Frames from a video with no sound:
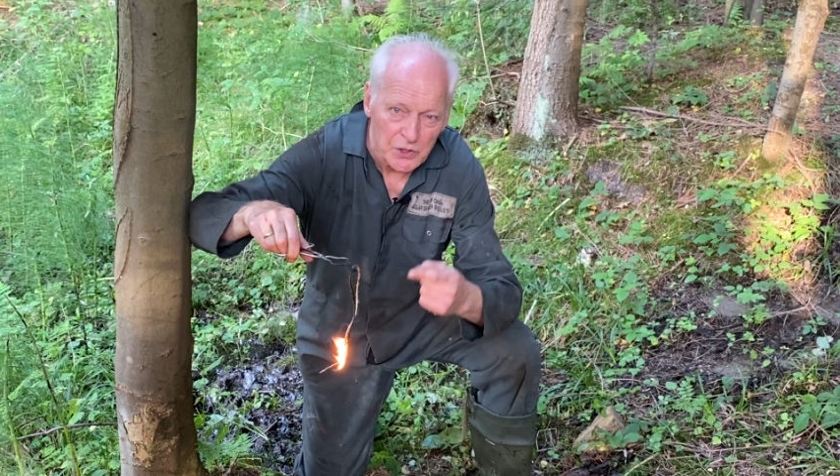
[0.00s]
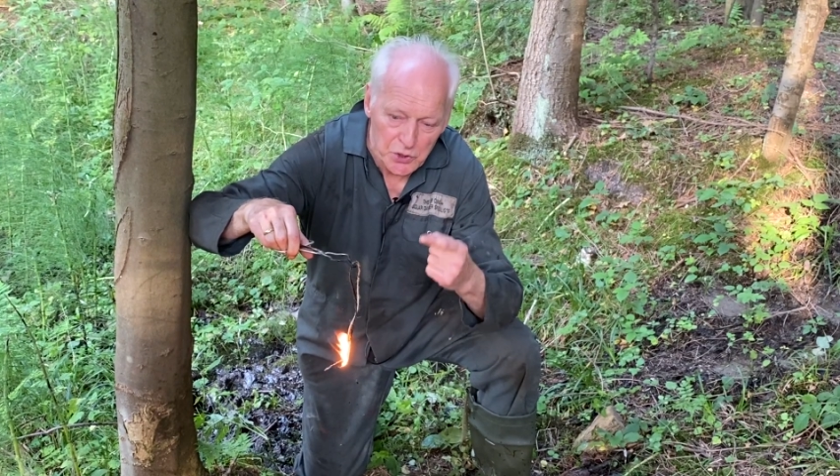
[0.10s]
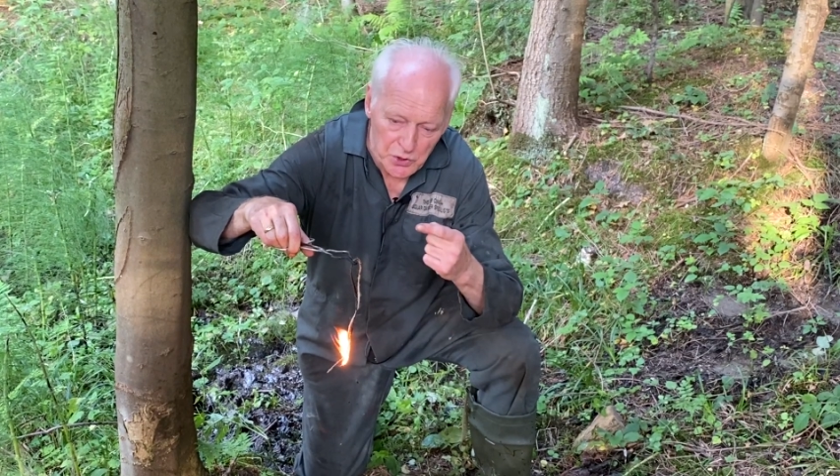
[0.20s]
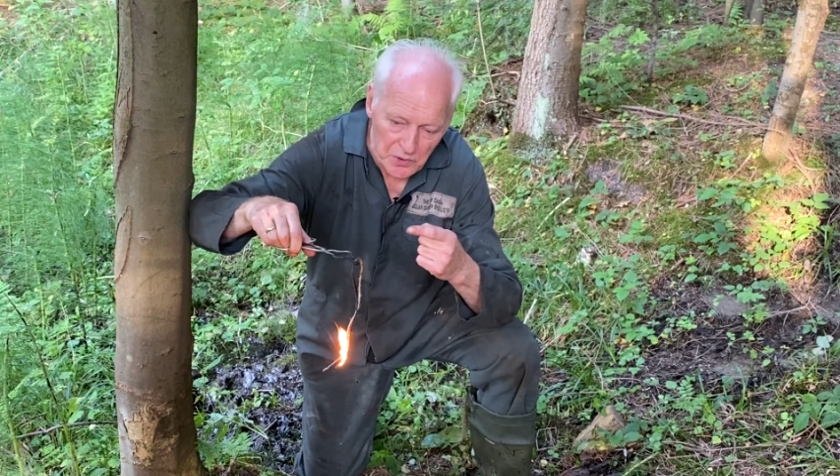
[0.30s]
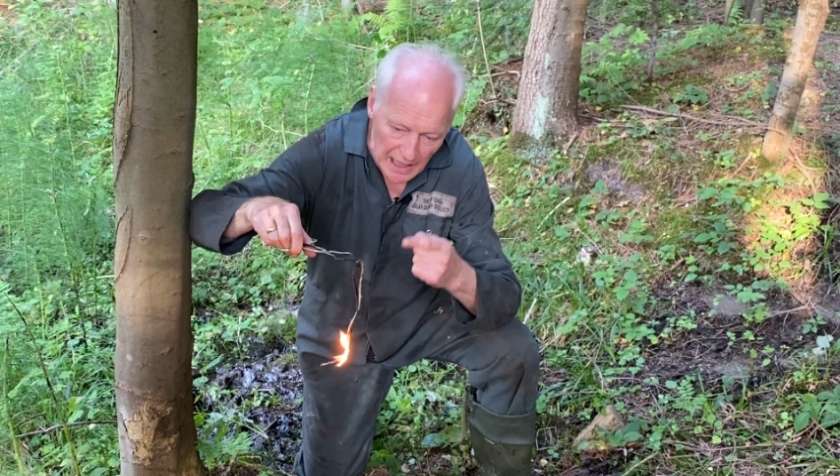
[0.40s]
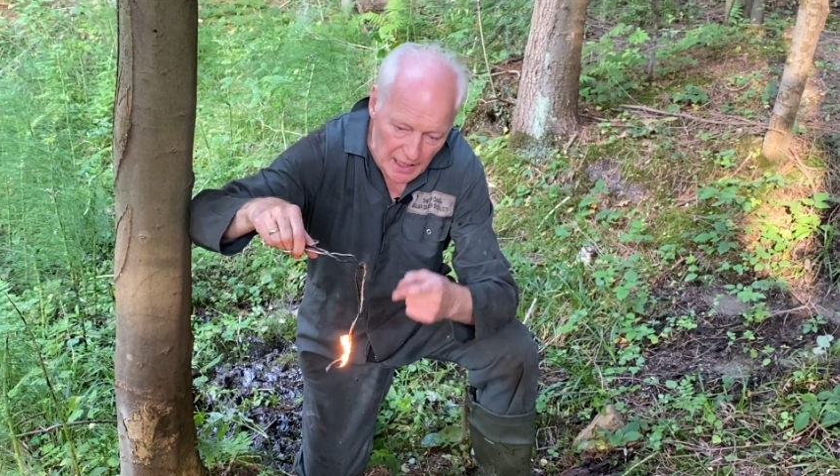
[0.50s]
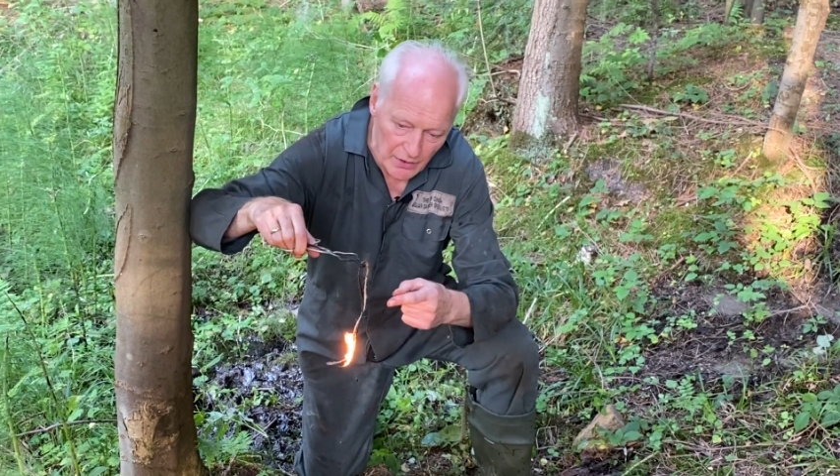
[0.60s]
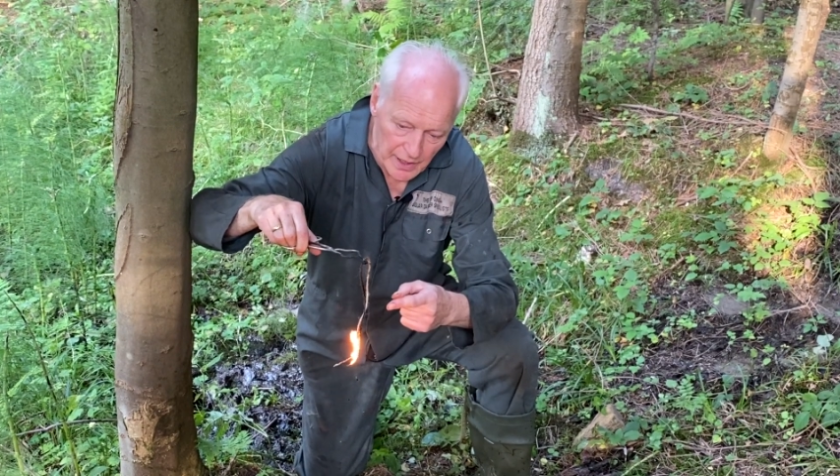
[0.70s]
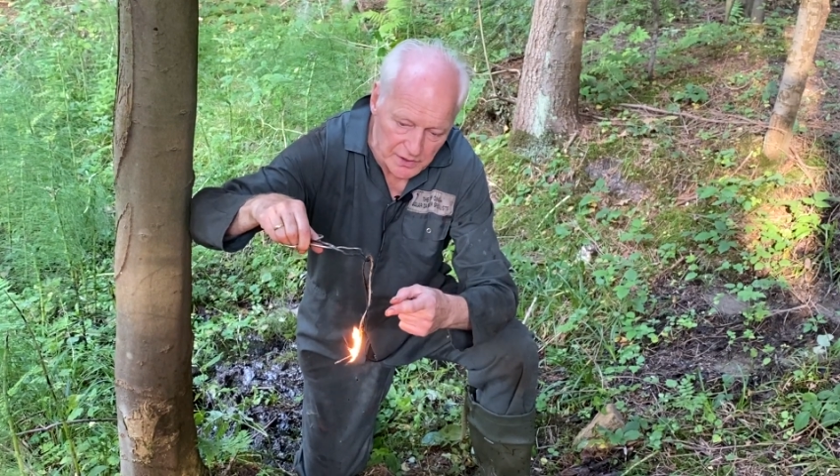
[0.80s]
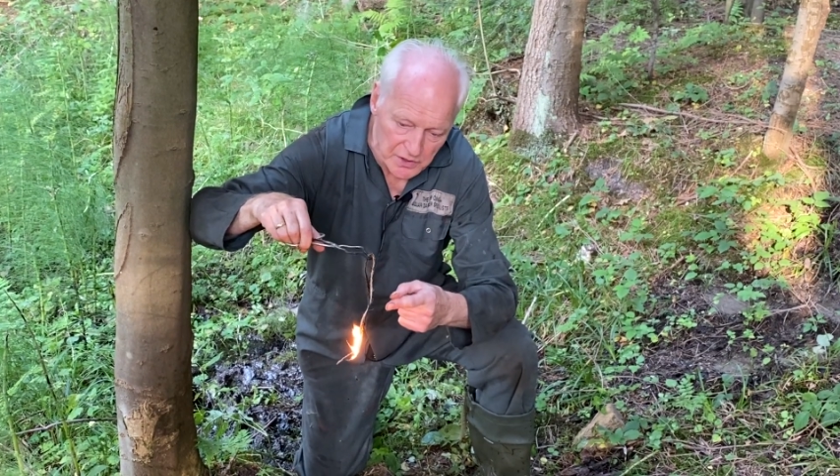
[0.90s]
to
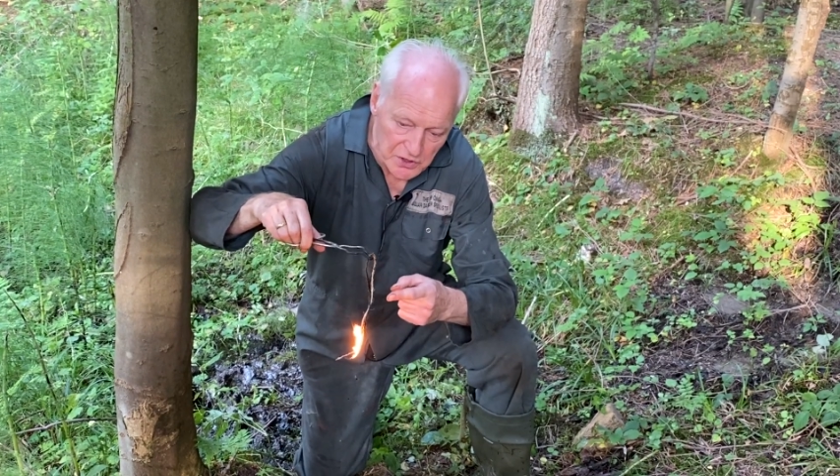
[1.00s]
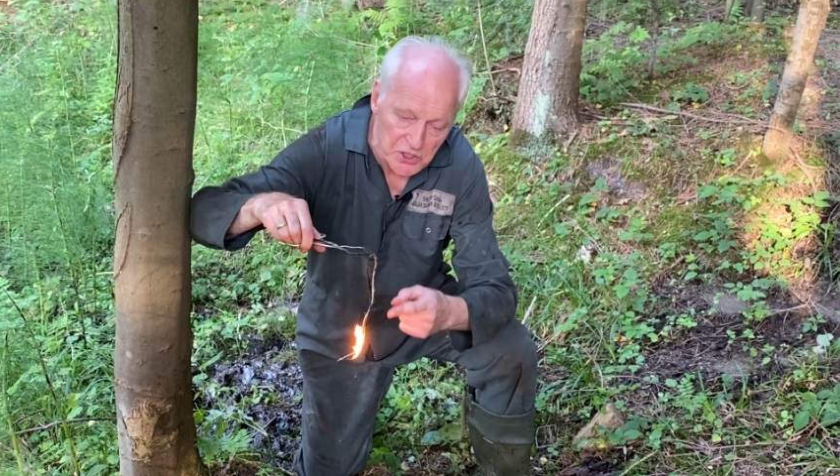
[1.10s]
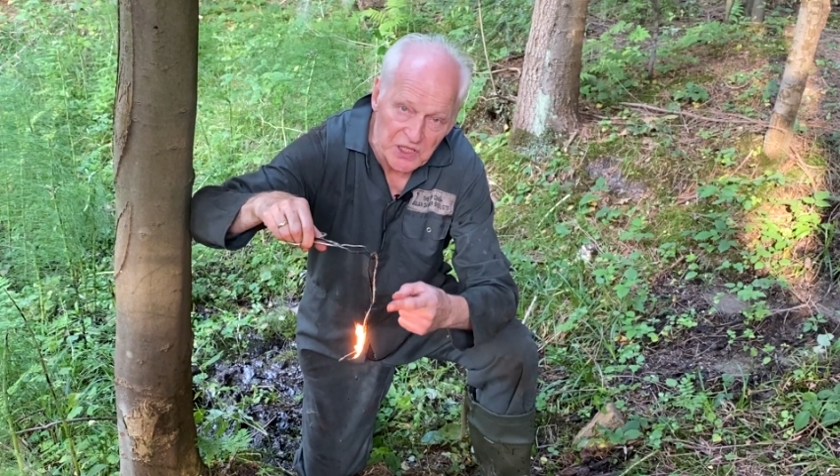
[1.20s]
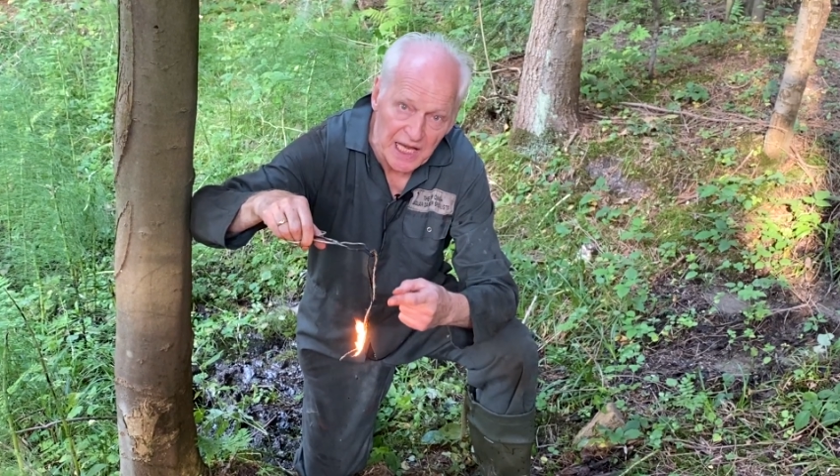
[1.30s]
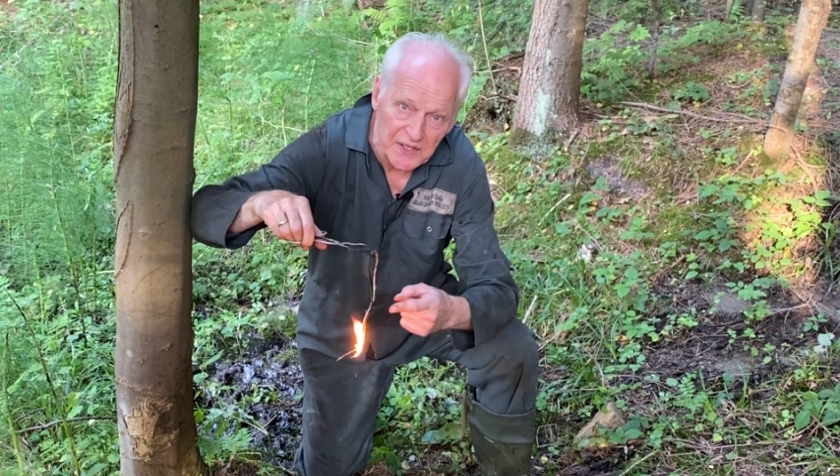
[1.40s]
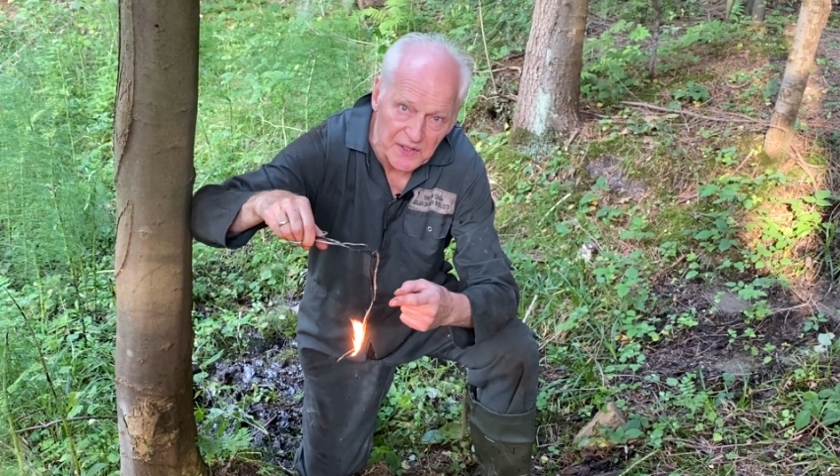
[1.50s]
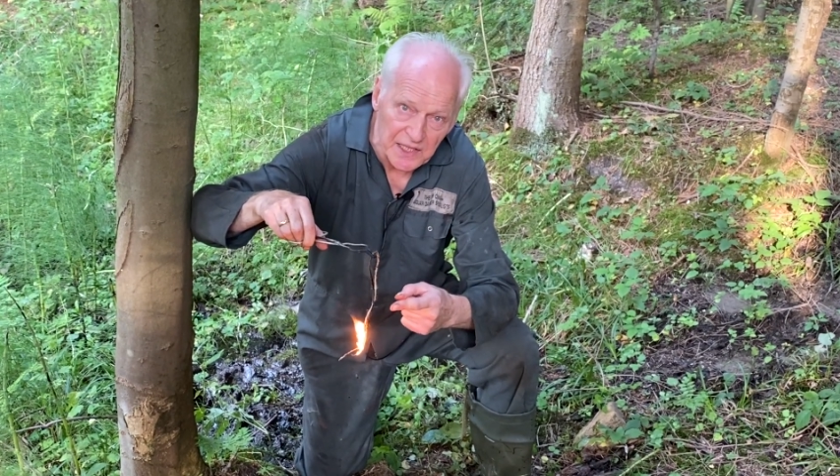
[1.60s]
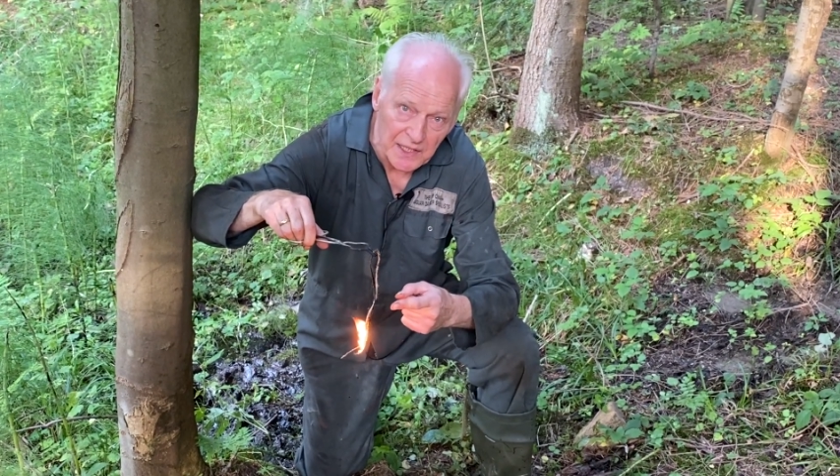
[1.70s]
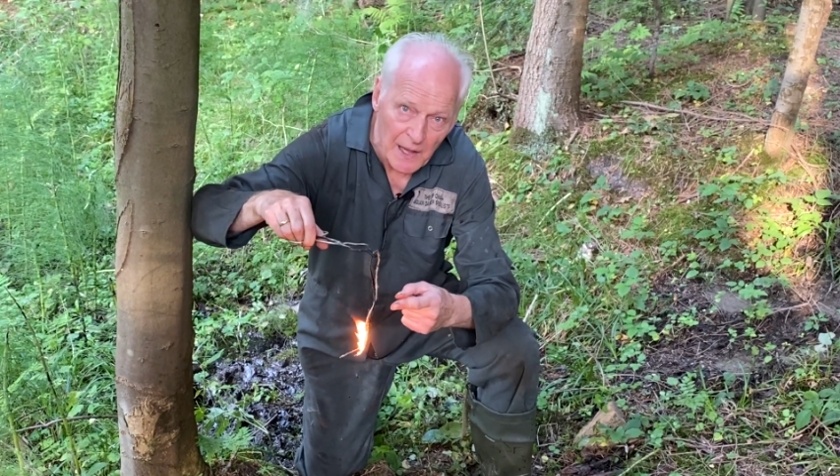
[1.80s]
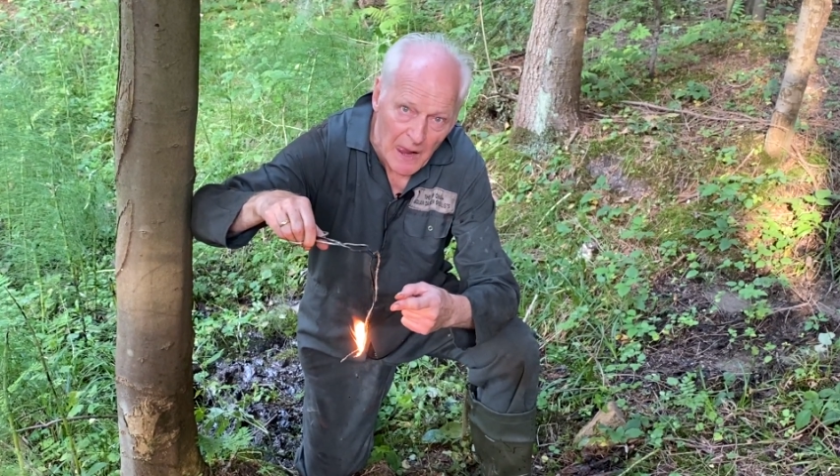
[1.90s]
our
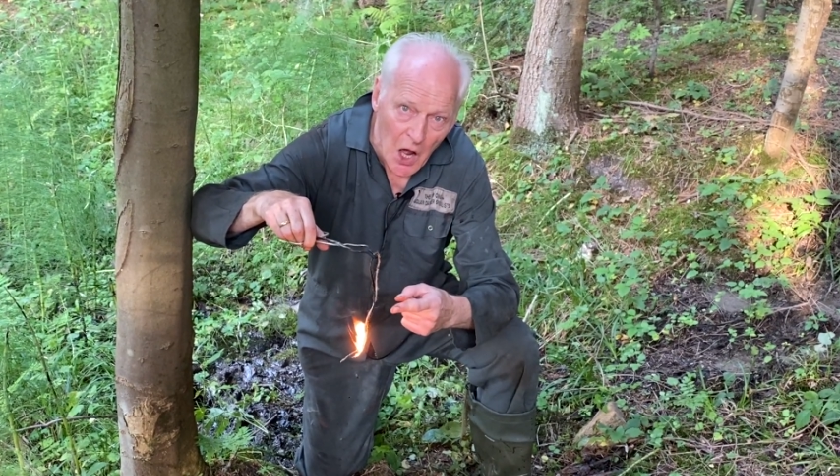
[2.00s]
understanding